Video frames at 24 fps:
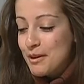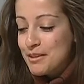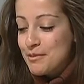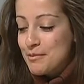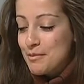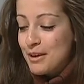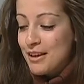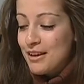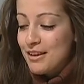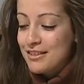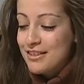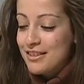
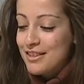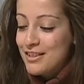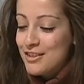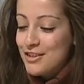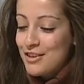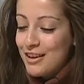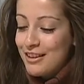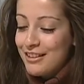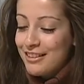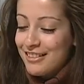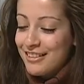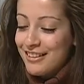but because the
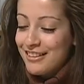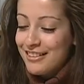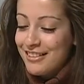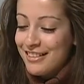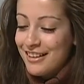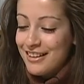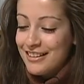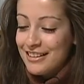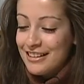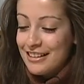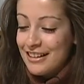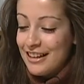child
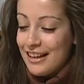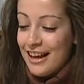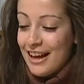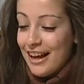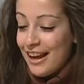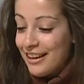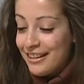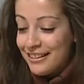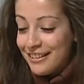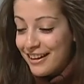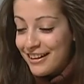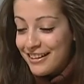think that
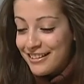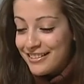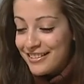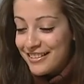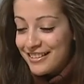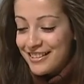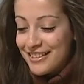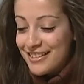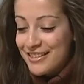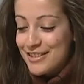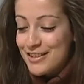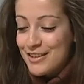I like
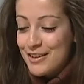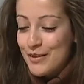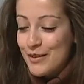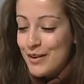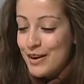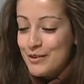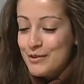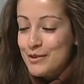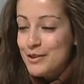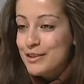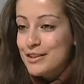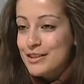this, so
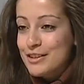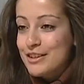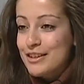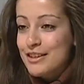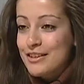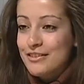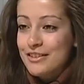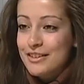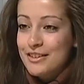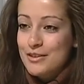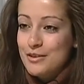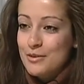I want to
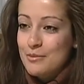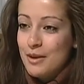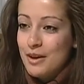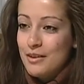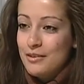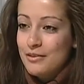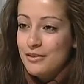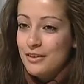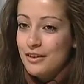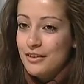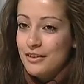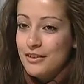give it to
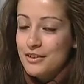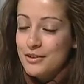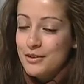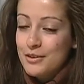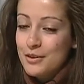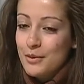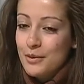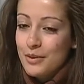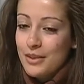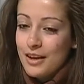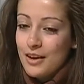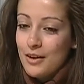my father.
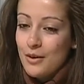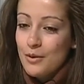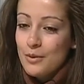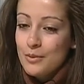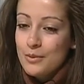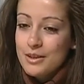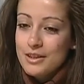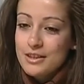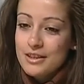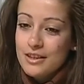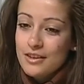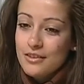So they
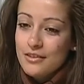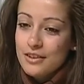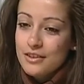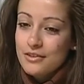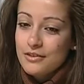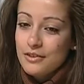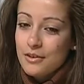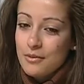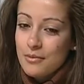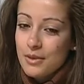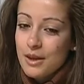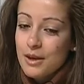always give
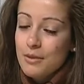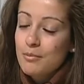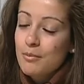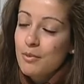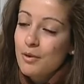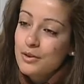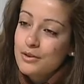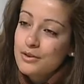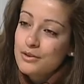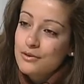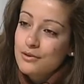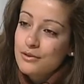it from their
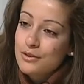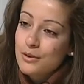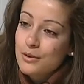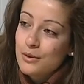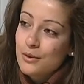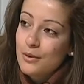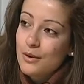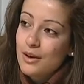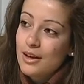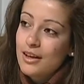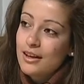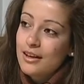point of
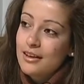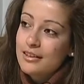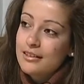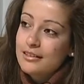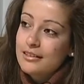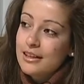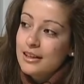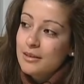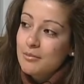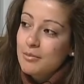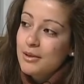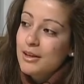view,
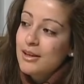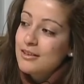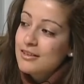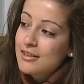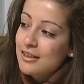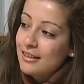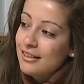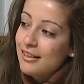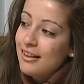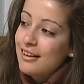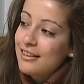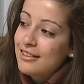that
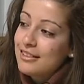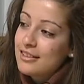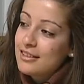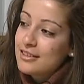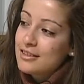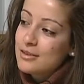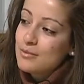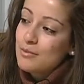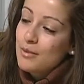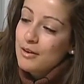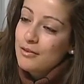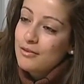because I like
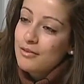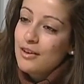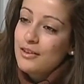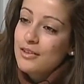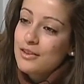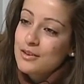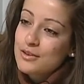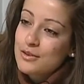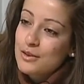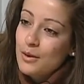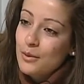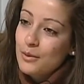this, my
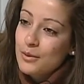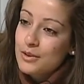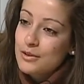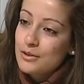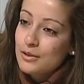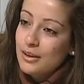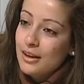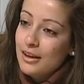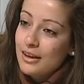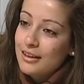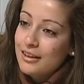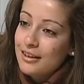father is going
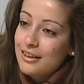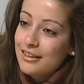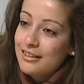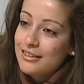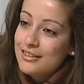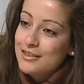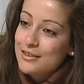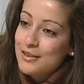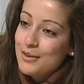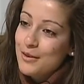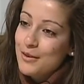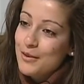to like
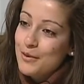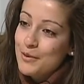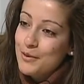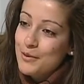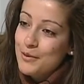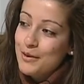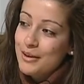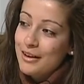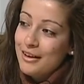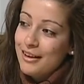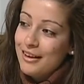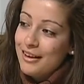it.
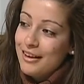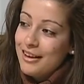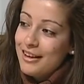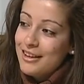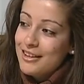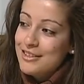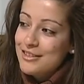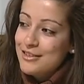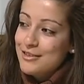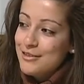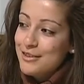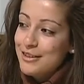So
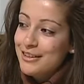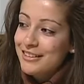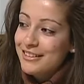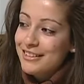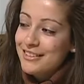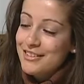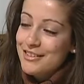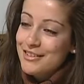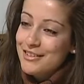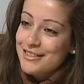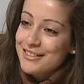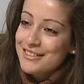it's
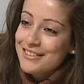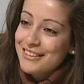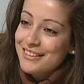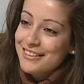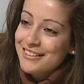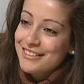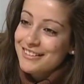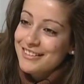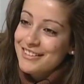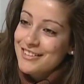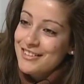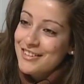really
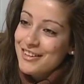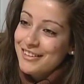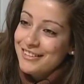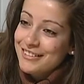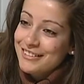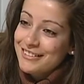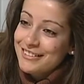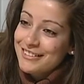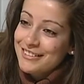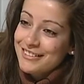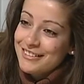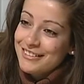interesting. The
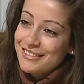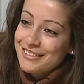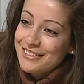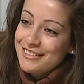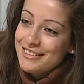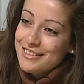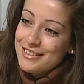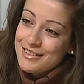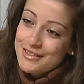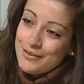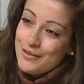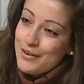child,
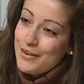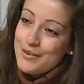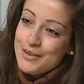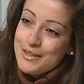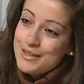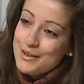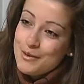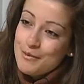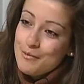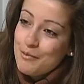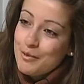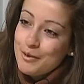it's
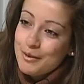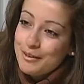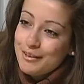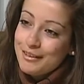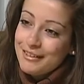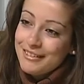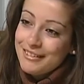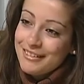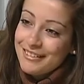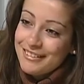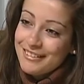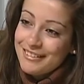very
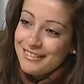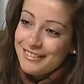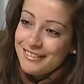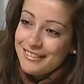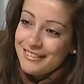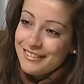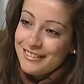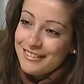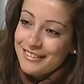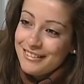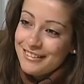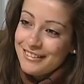simple
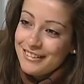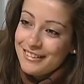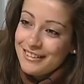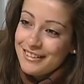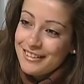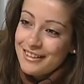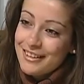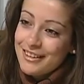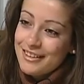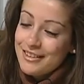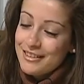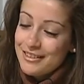
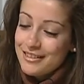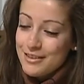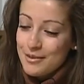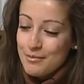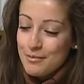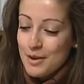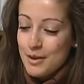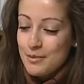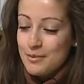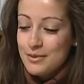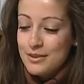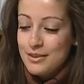and
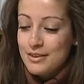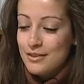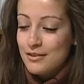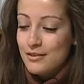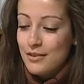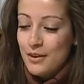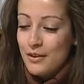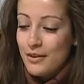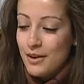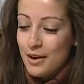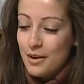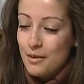sometimes
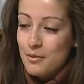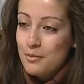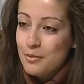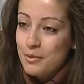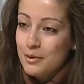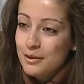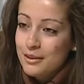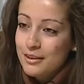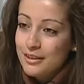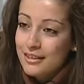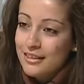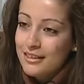it's very
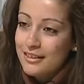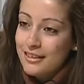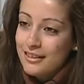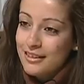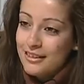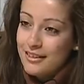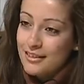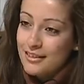humble. The